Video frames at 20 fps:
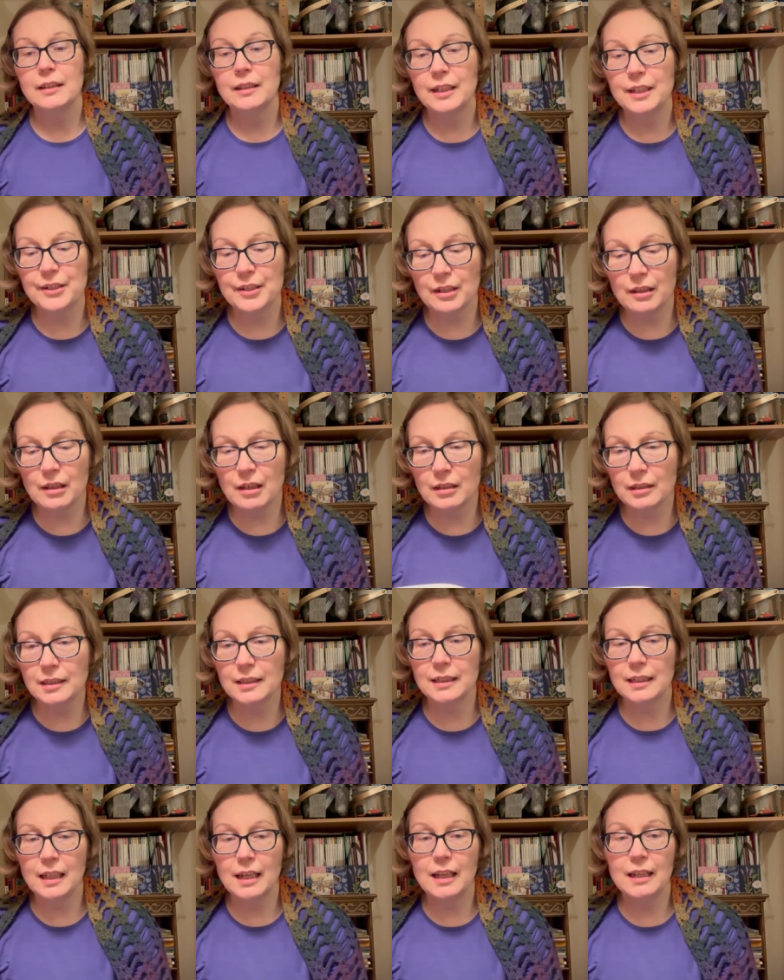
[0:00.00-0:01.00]
knits a lot
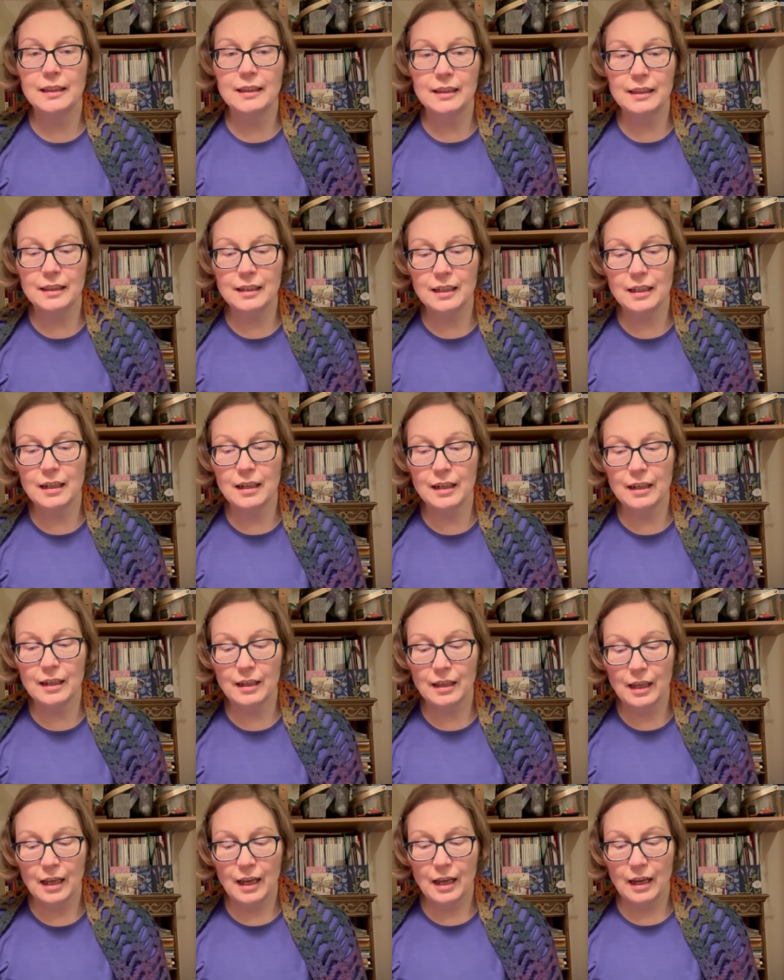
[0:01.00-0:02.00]
and
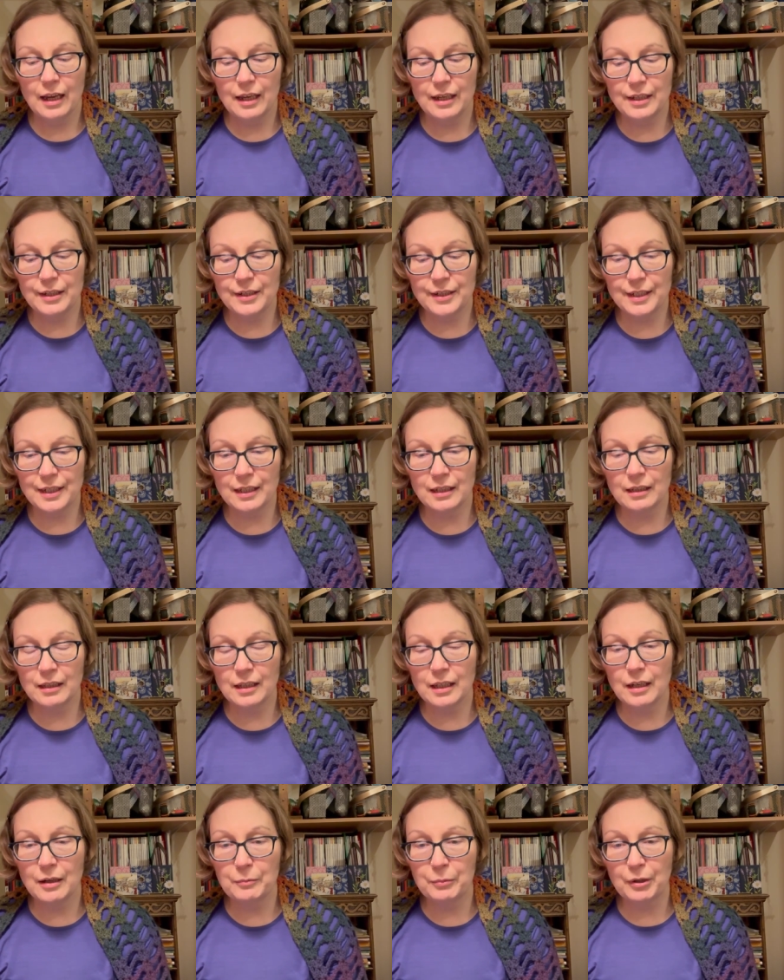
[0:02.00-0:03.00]
is in
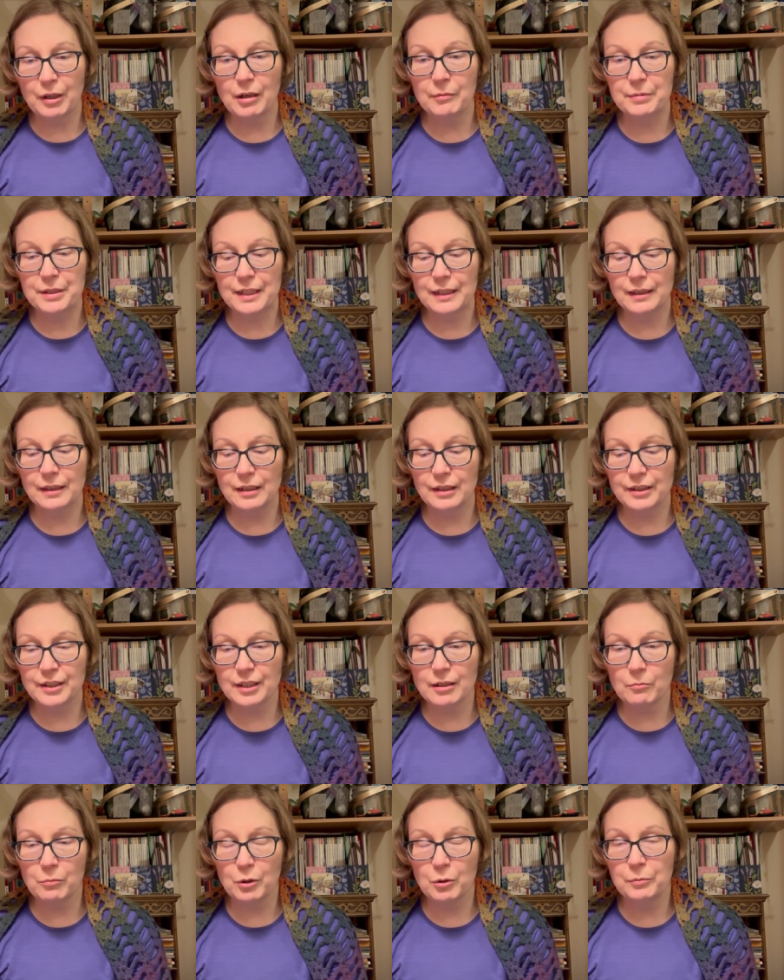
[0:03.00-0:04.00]
perhaps in
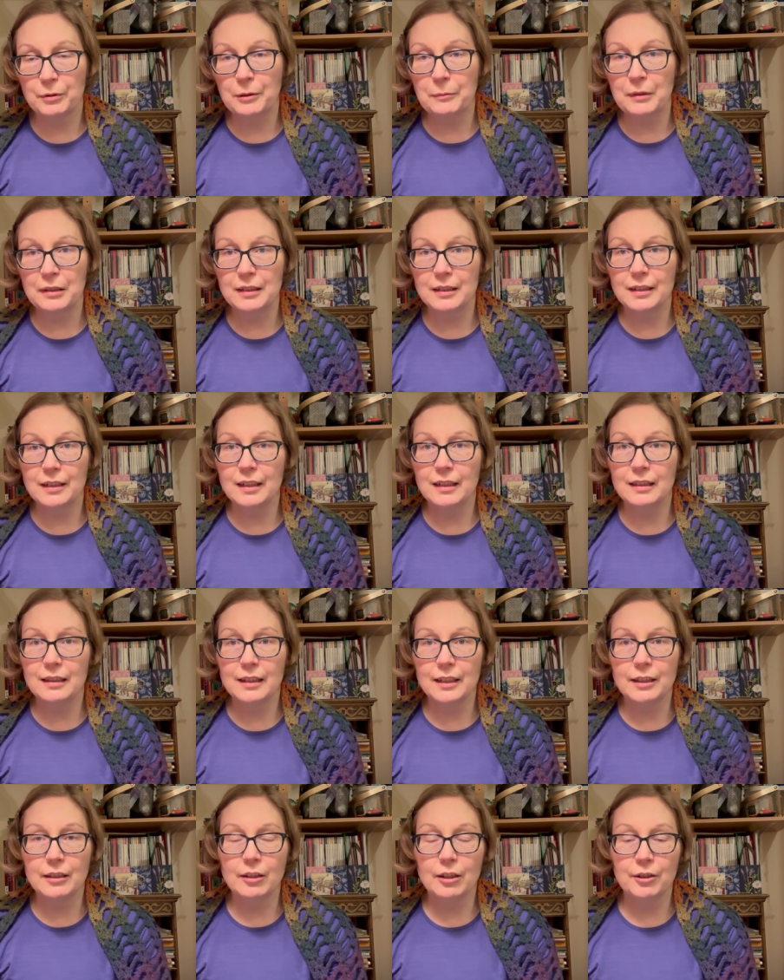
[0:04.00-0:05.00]
suboptimally
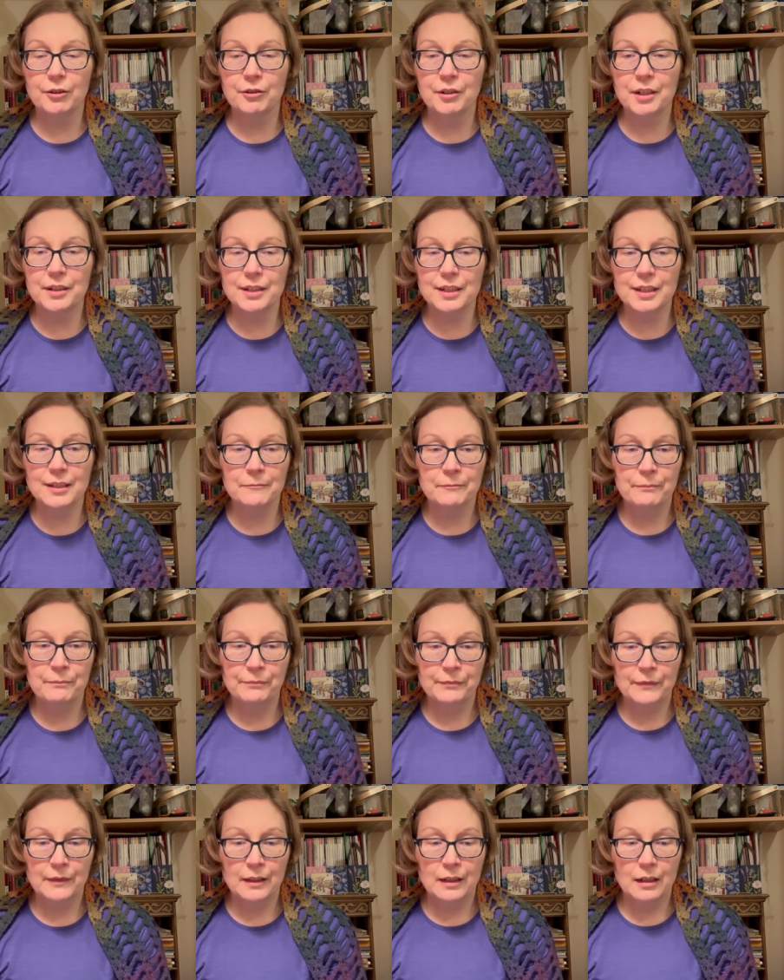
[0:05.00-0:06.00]
lit areas,
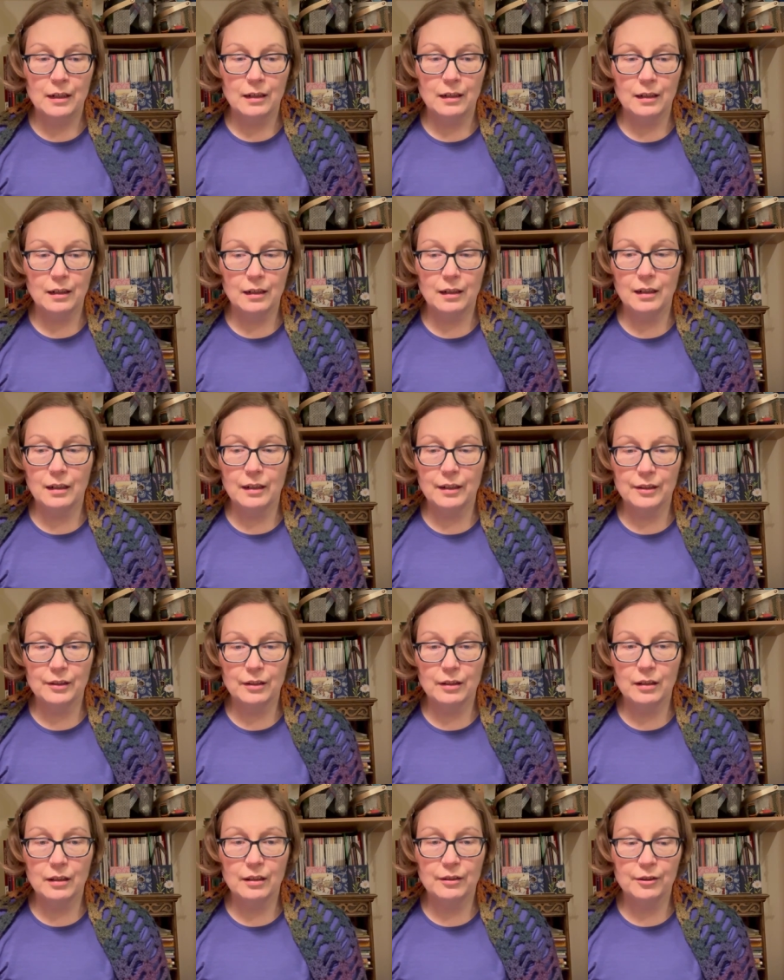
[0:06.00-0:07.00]
in
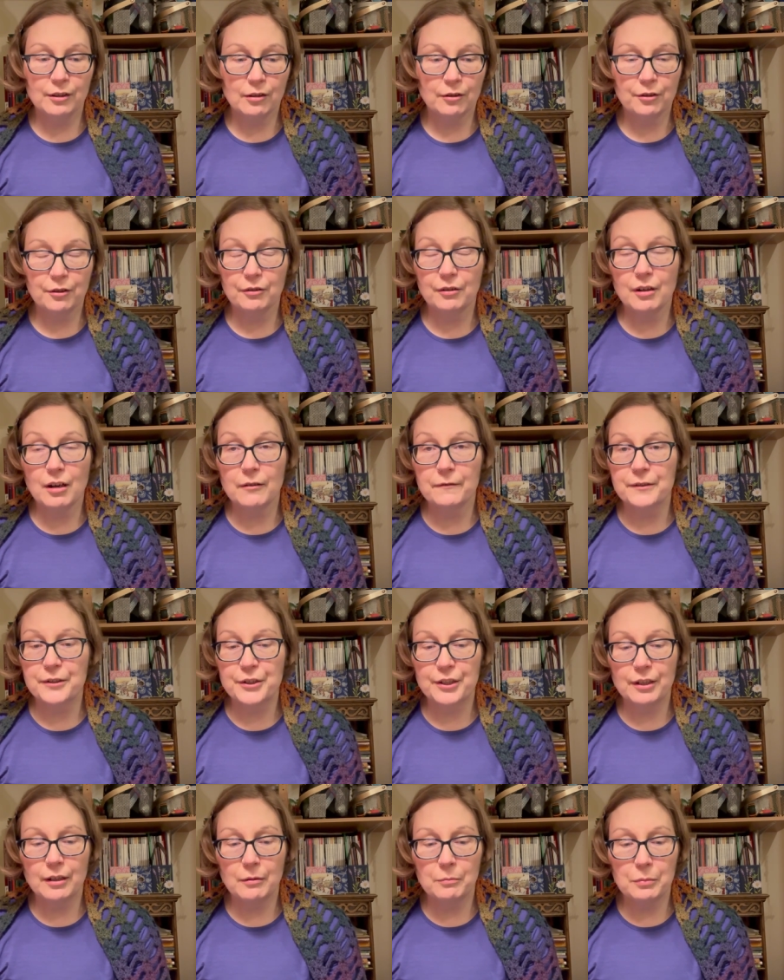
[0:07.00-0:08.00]
a darker coffee
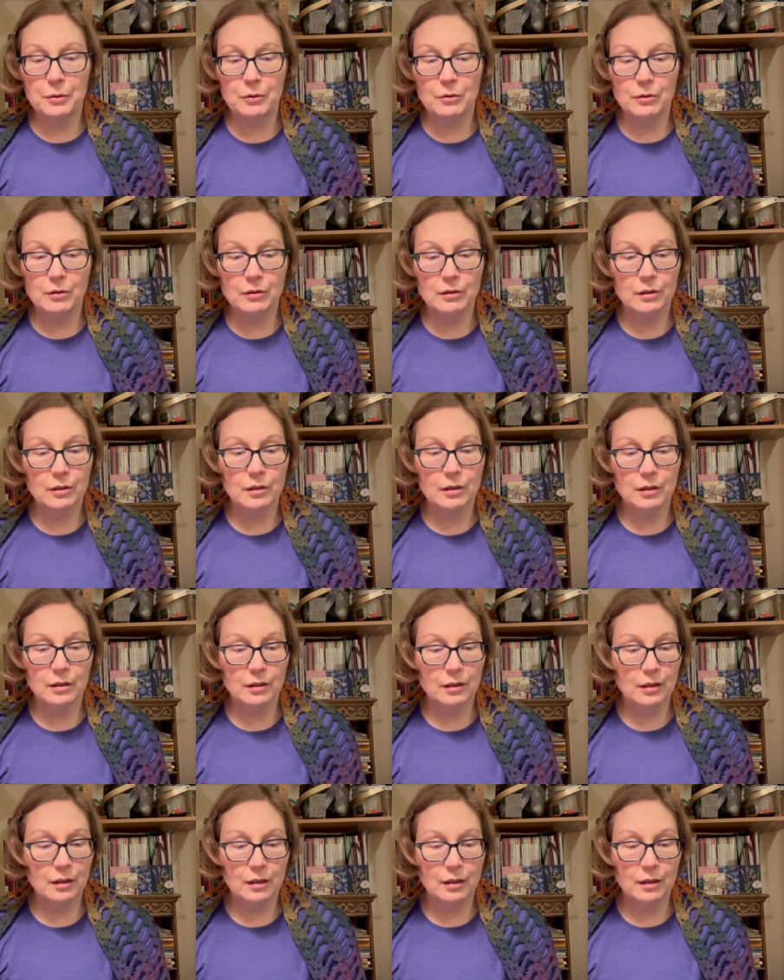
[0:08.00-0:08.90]
shop, or